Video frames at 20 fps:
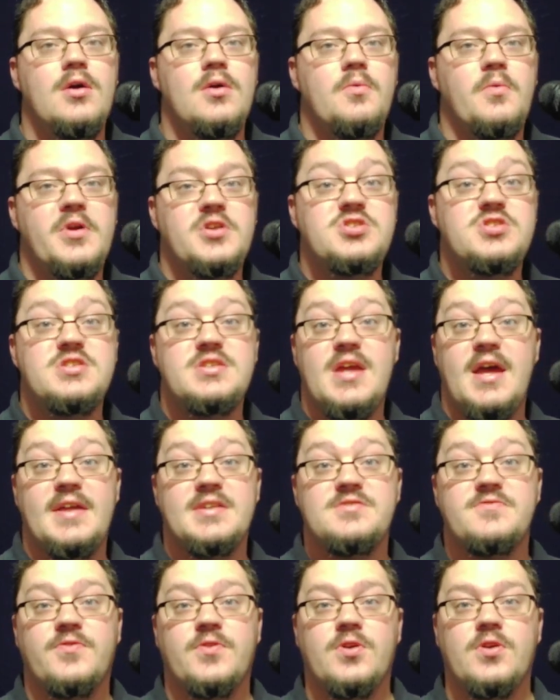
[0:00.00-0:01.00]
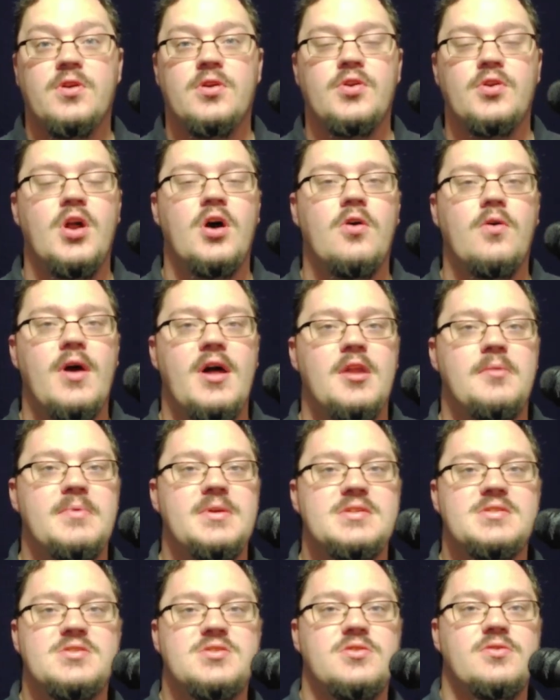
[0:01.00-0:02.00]
which stands for No
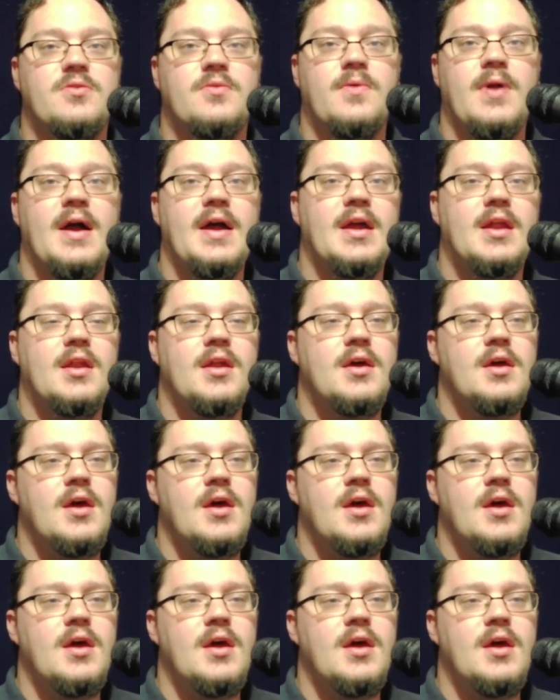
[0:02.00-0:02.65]
Enemies to the Right.